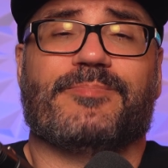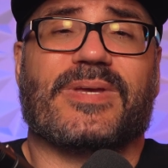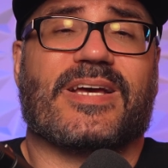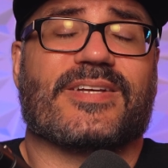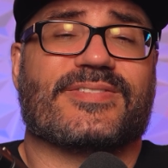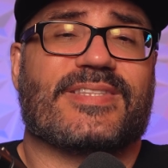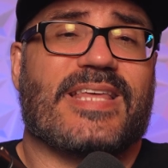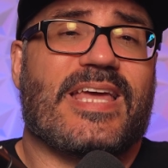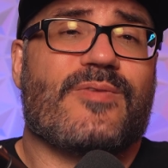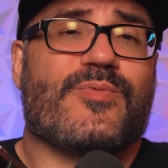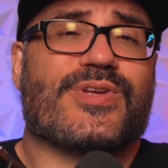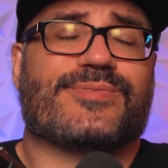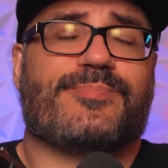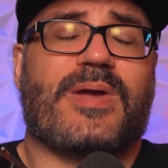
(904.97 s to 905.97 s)
because they
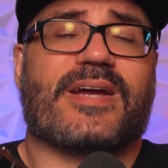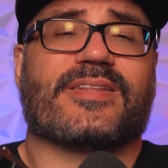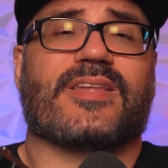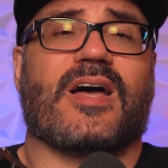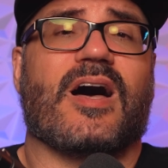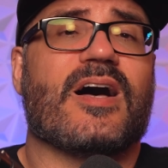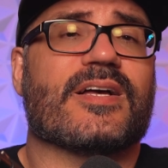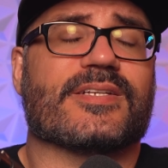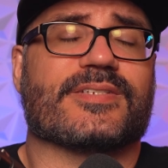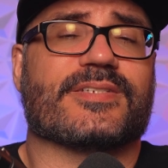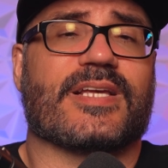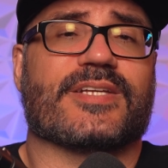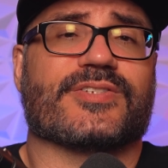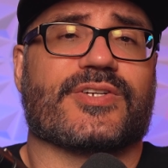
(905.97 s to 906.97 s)
respect
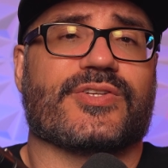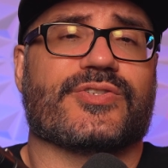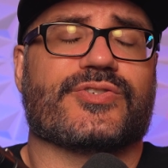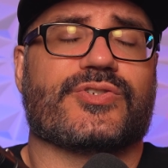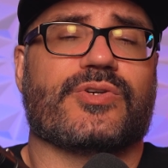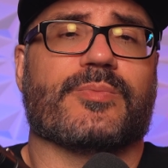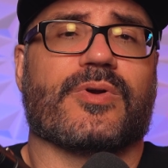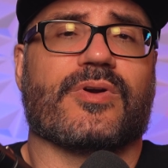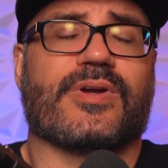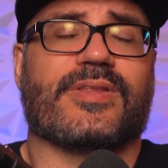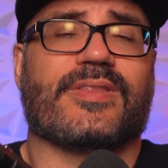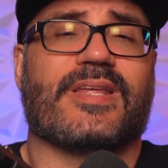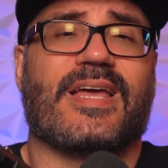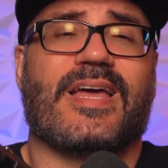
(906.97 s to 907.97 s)
us as a consumer.
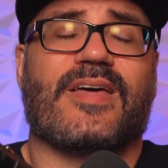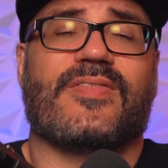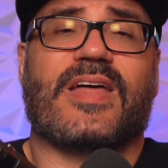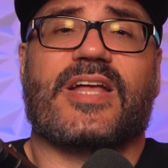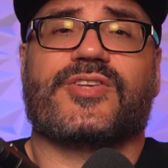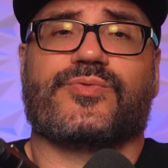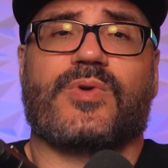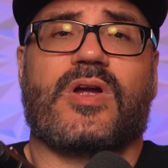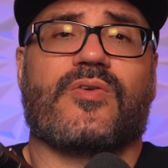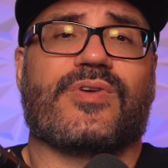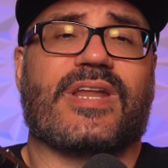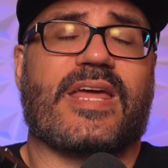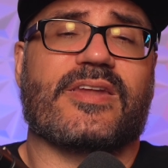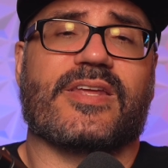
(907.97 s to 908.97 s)
And that's rare
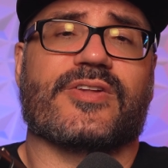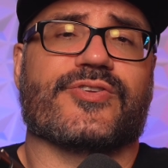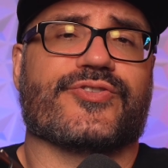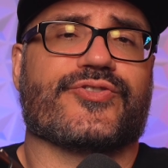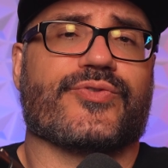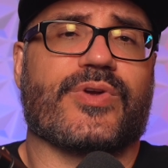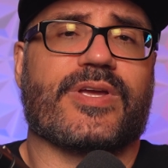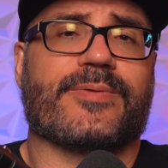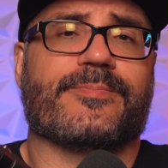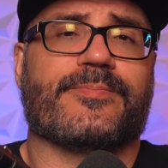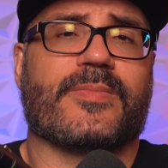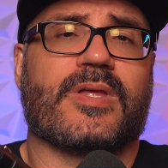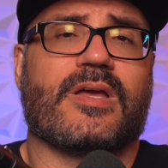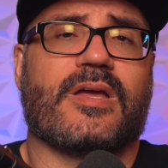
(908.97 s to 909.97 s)
in any industry.
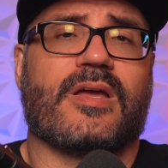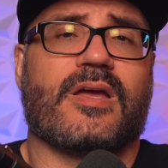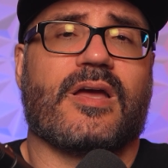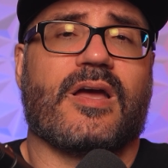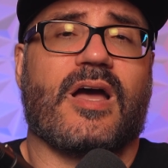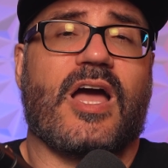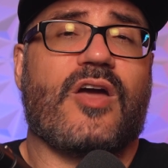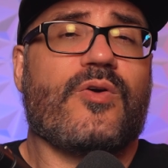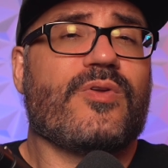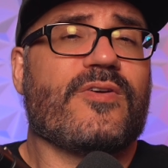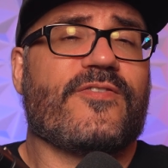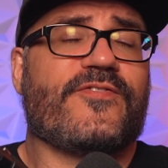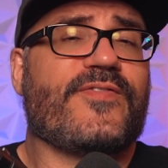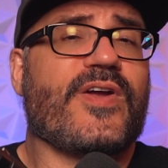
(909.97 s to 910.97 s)
I own
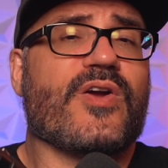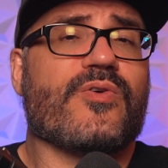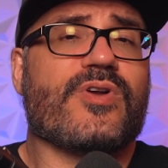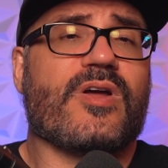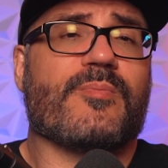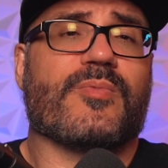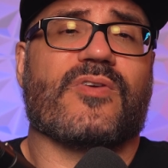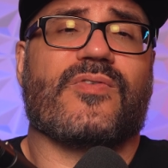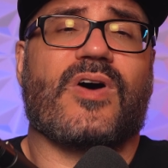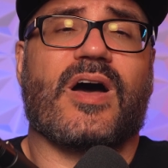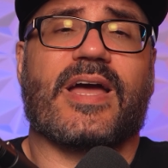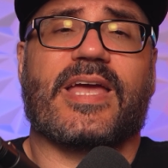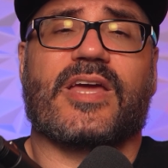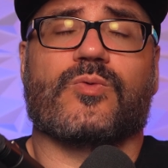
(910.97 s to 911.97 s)
a fair number of
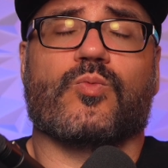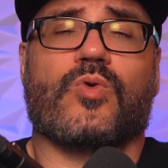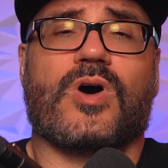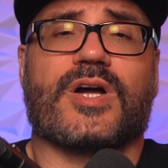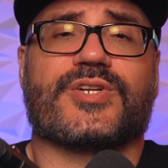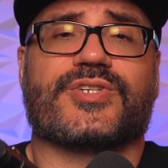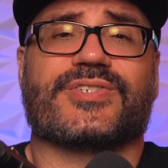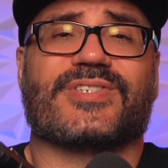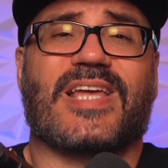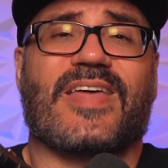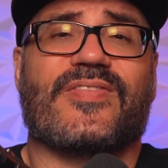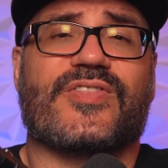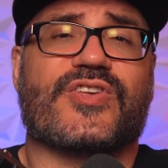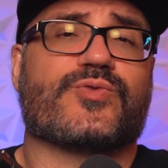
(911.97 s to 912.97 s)
high-end watches,
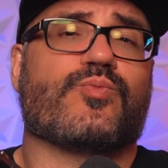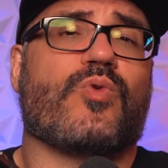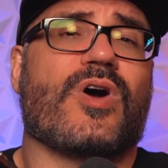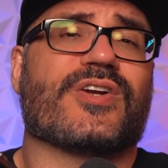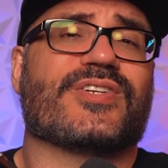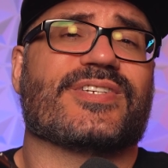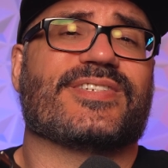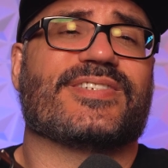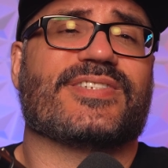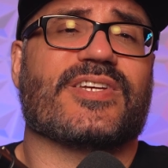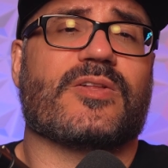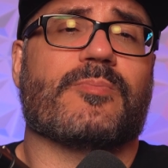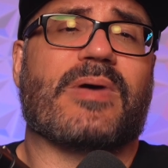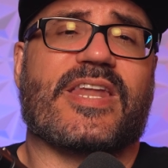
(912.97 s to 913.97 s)
and this watch has
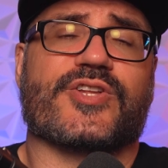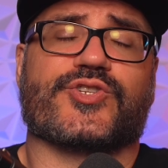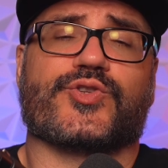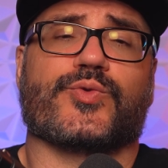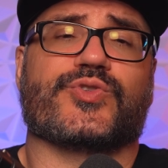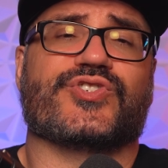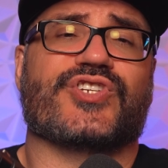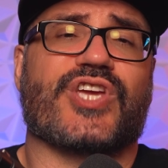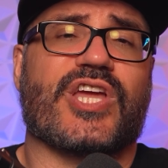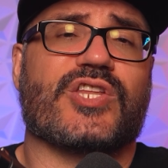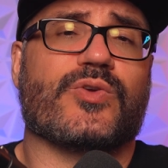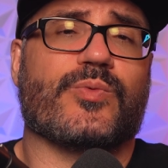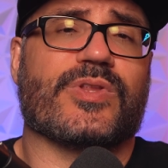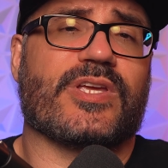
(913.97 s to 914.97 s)
still managed to
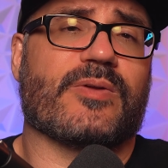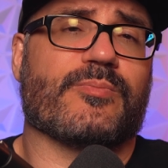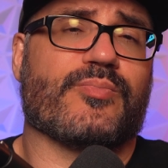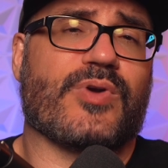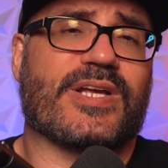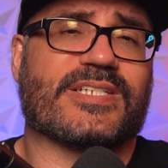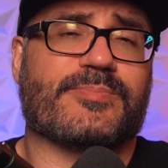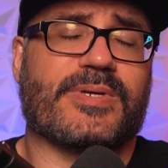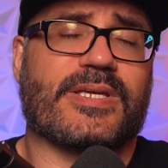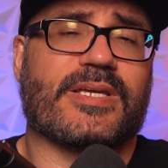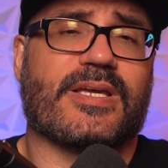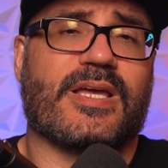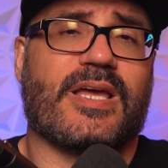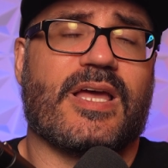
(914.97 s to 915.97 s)
genuinely impress
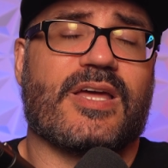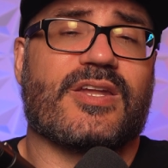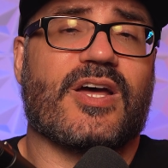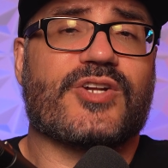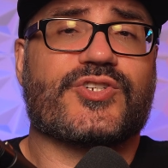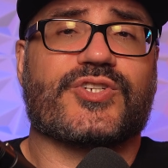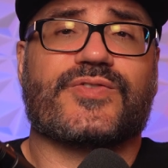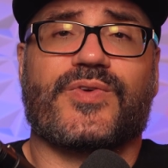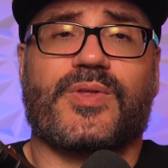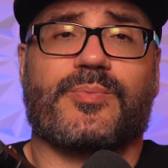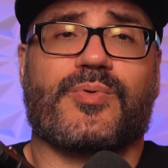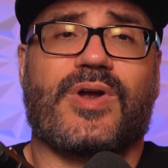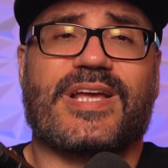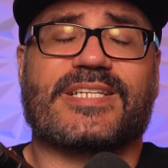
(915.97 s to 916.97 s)
me. Not just for the
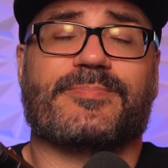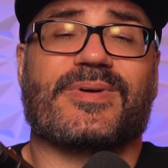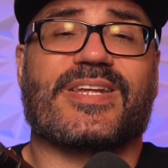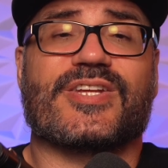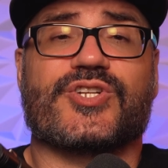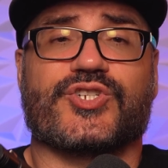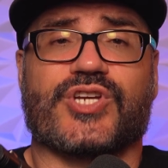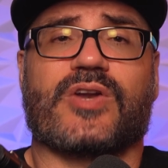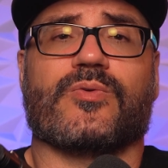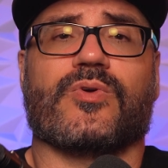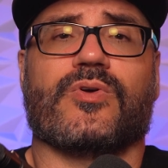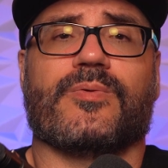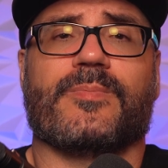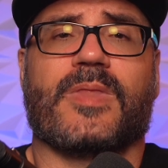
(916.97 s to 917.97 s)
price, but in
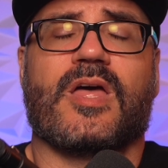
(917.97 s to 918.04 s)
general.